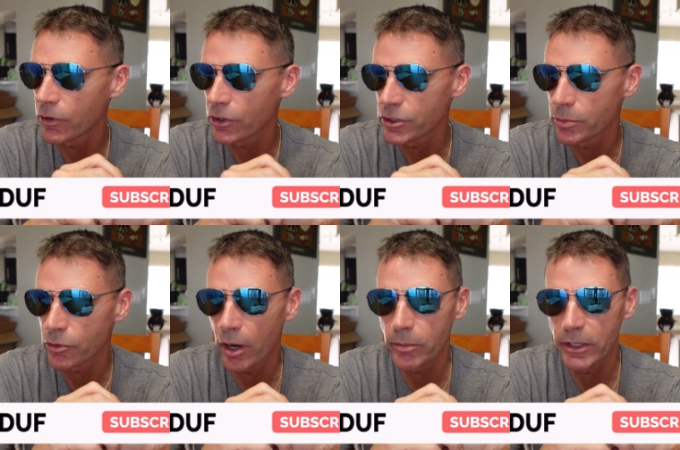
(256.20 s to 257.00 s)
if you're gonna
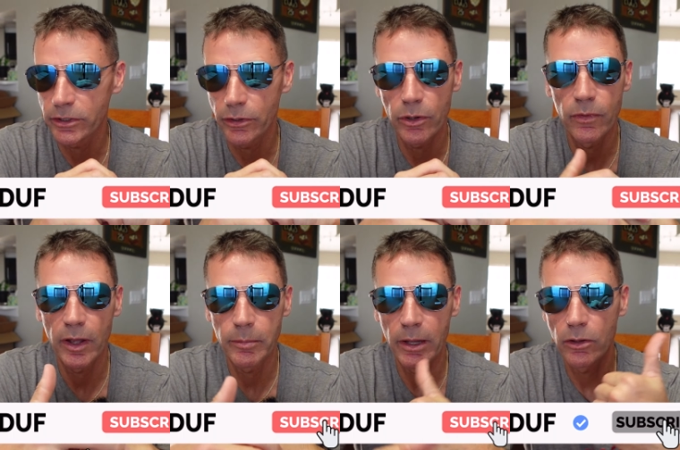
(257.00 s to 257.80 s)
subscribe, you can hit the
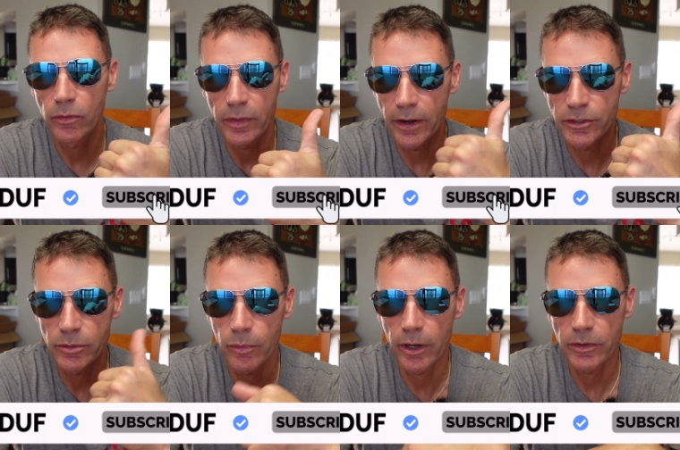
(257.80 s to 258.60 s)
notify bell over there
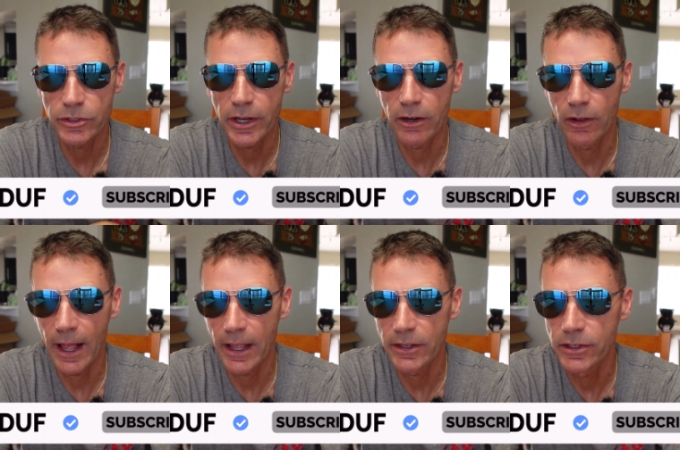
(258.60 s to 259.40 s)
somewhere. This channel
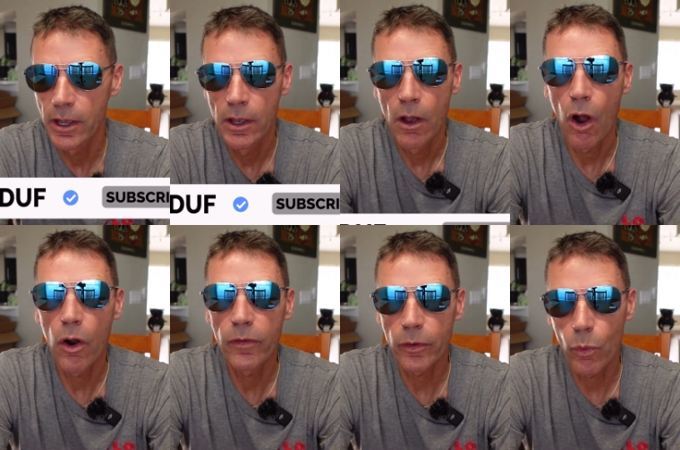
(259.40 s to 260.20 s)
has
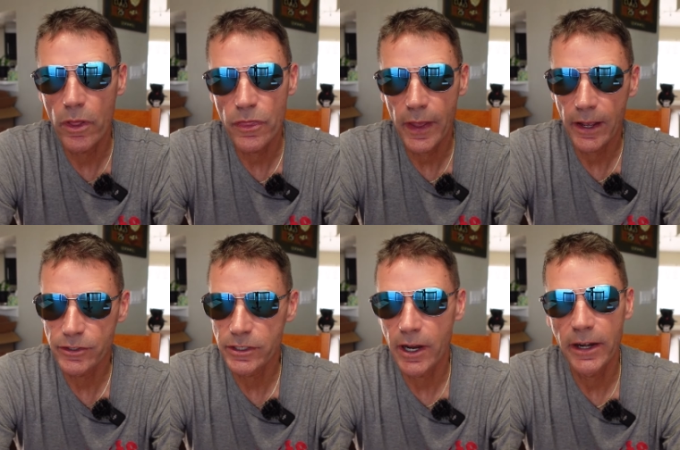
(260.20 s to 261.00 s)
over one
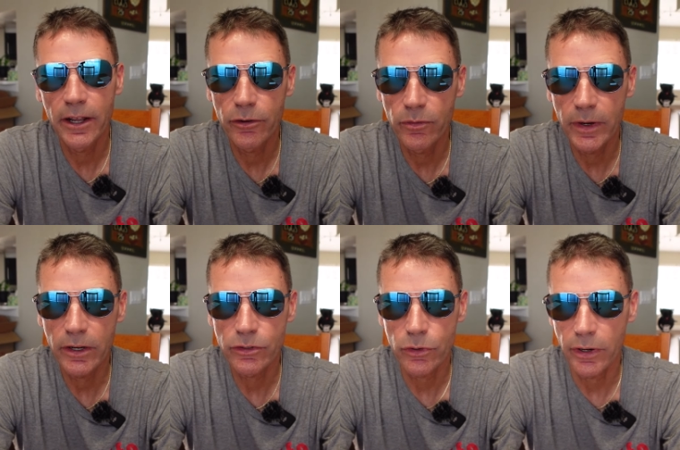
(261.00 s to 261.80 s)
thousand nine hundred
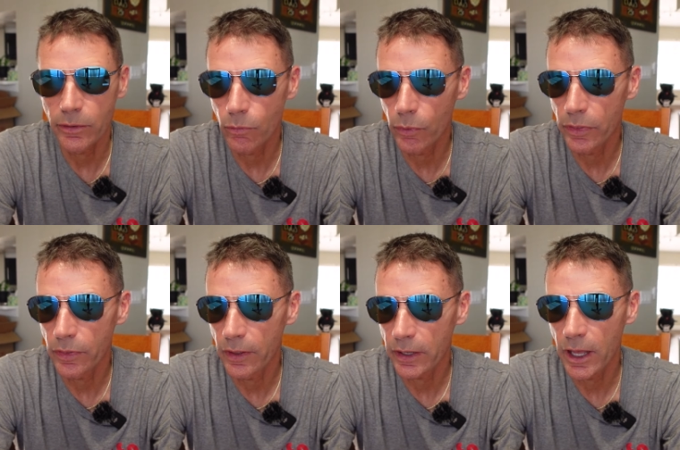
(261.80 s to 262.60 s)
videos on it with
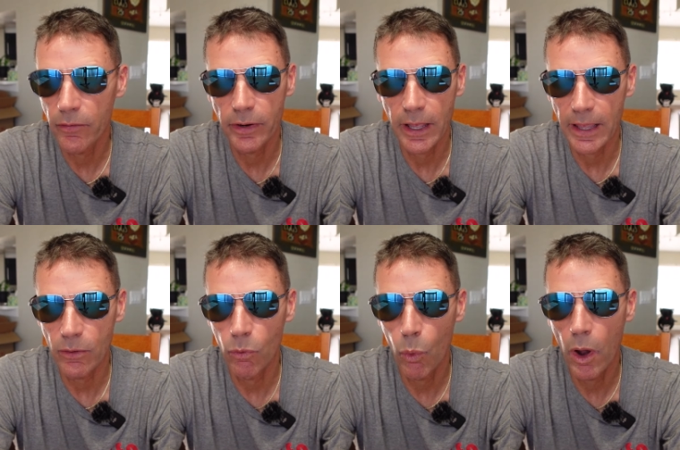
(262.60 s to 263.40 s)
uh, covering a
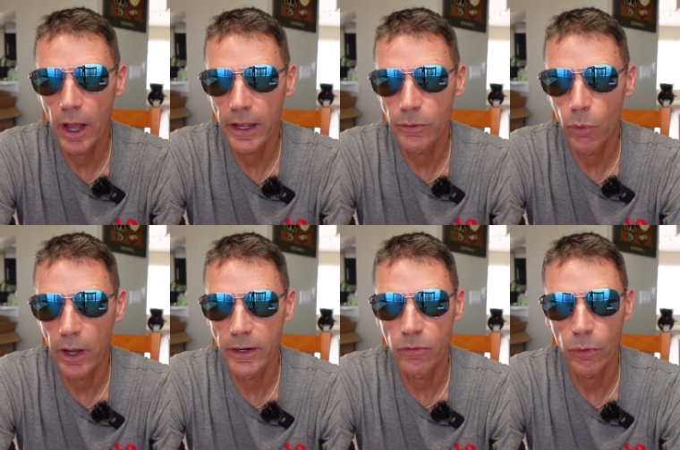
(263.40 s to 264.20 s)
wide,
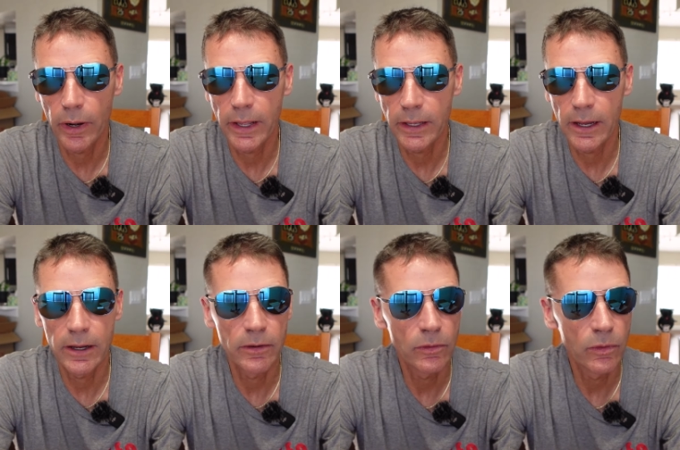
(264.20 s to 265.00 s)
wide array
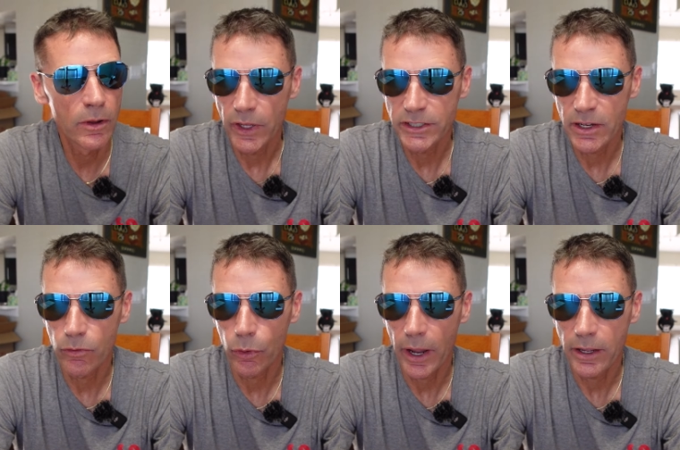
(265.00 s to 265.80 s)
of, did I say
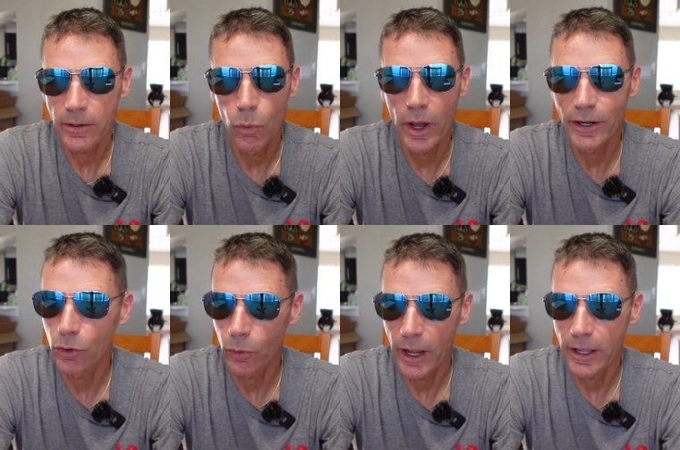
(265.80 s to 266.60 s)
array? Wide
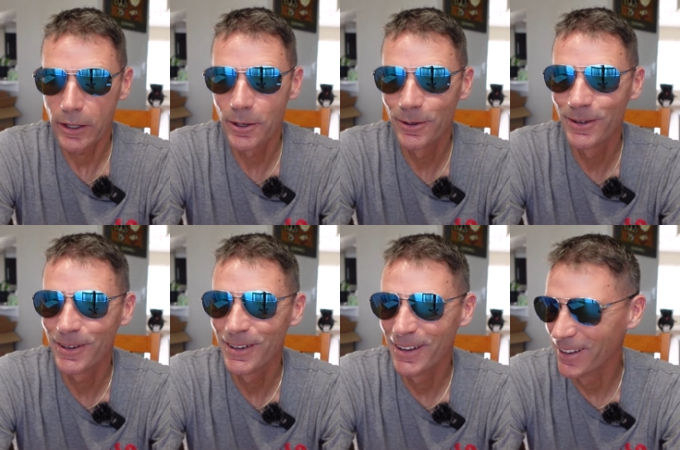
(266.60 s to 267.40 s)
array,
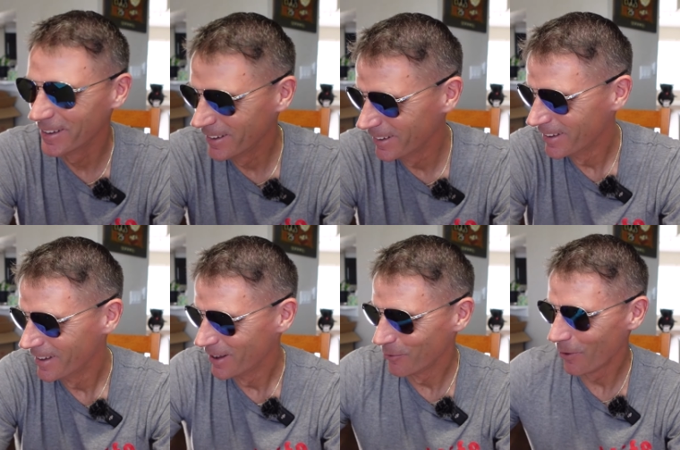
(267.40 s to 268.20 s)

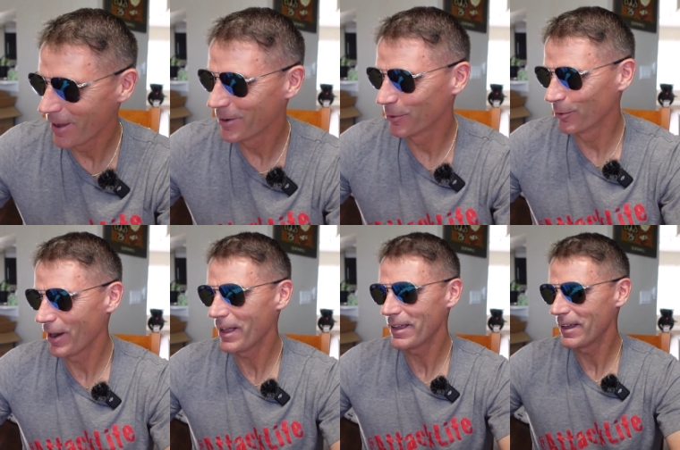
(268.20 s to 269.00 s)
wide
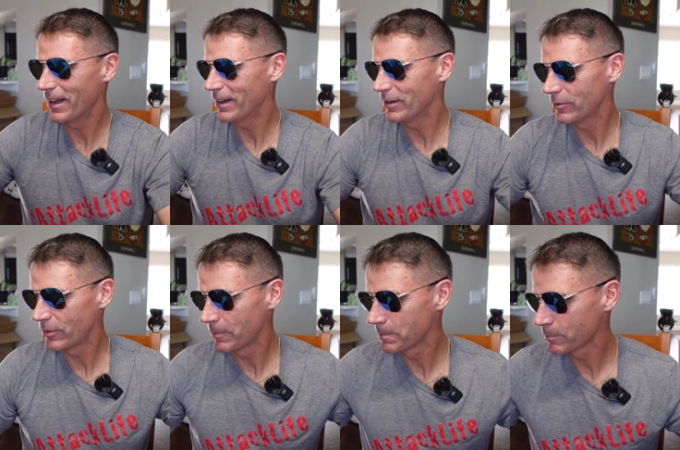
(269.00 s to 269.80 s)
array
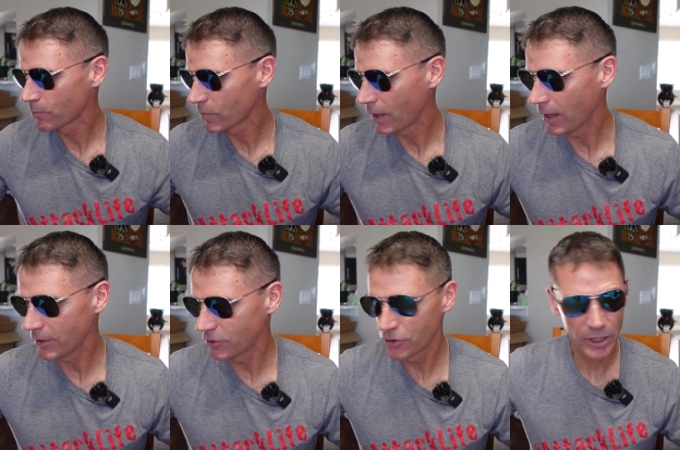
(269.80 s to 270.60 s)
of uh,
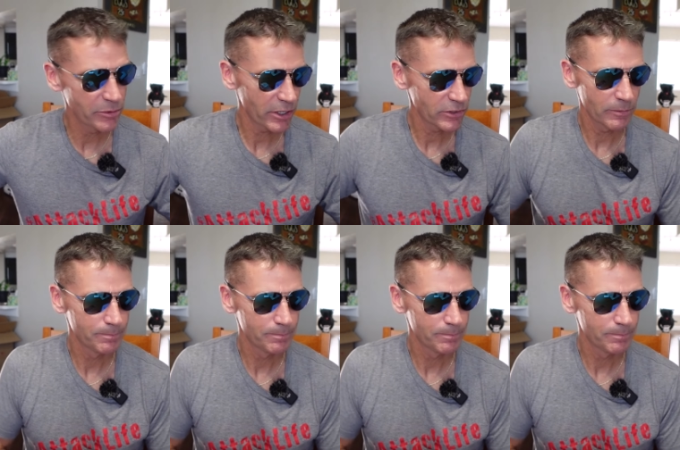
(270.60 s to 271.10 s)
subjects.